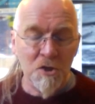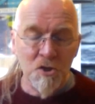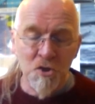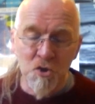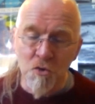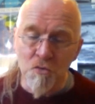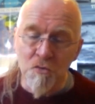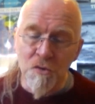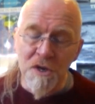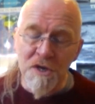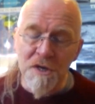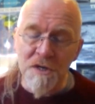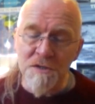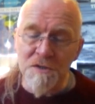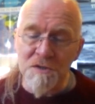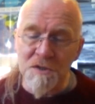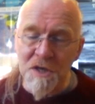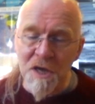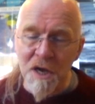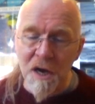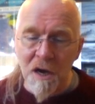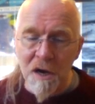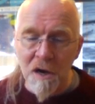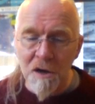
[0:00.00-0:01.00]

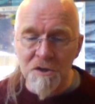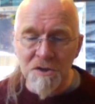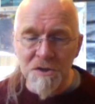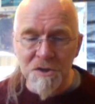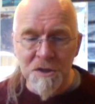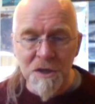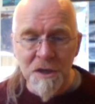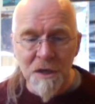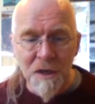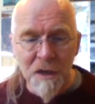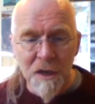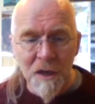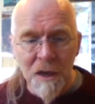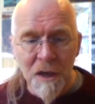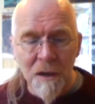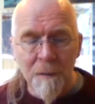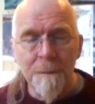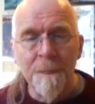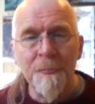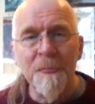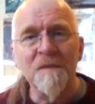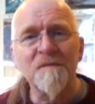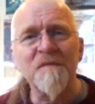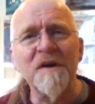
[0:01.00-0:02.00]
Taurians cars,
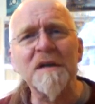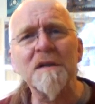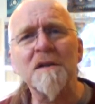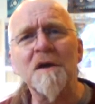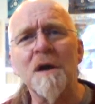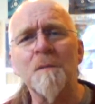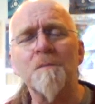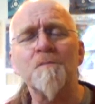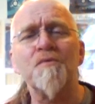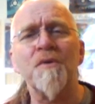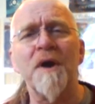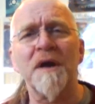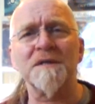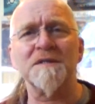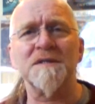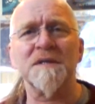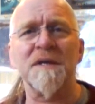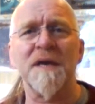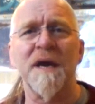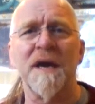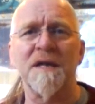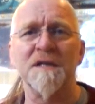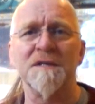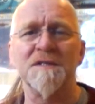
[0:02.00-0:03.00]
they like
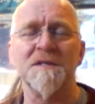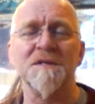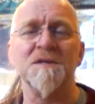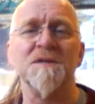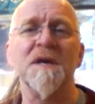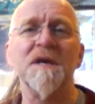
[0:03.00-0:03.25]
practicality.